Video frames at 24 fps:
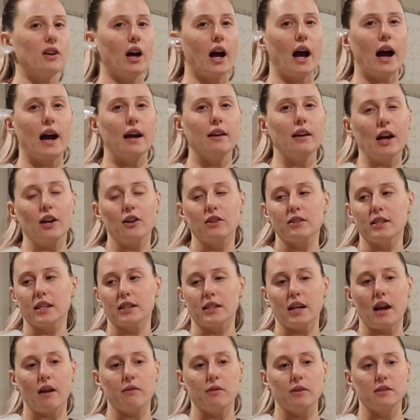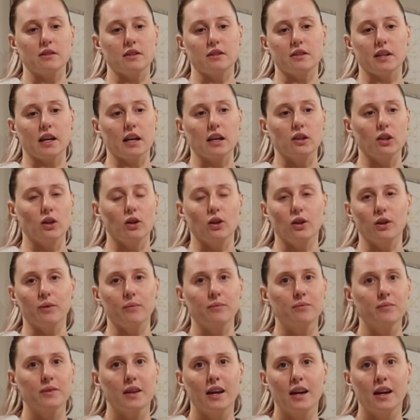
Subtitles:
I just like to have these as like a little